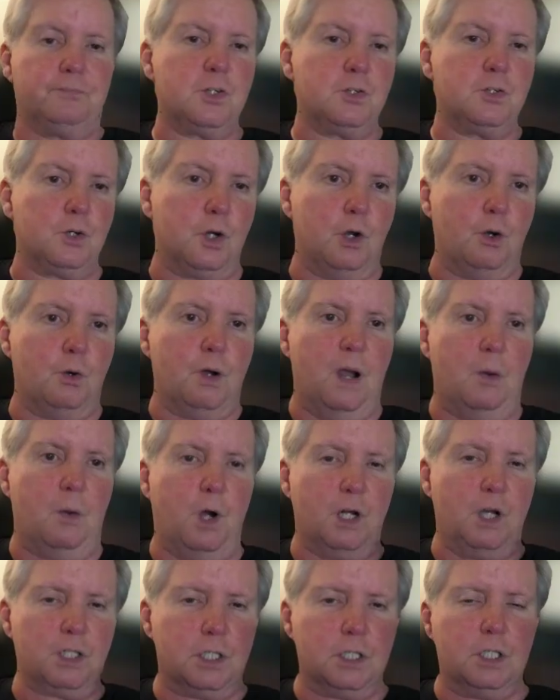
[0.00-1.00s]
So I
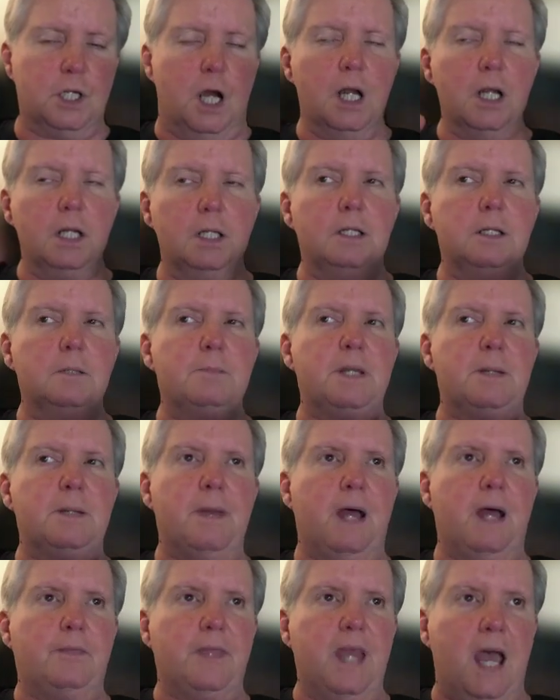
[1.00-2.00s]
want to talk a little bit
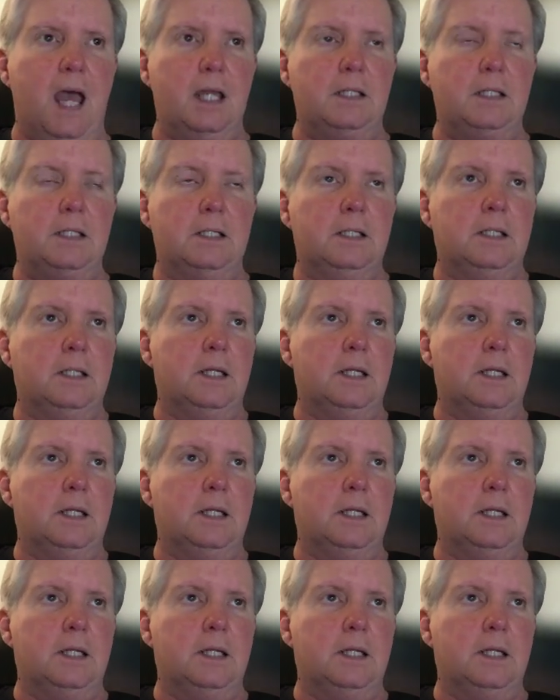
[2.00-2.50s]
about that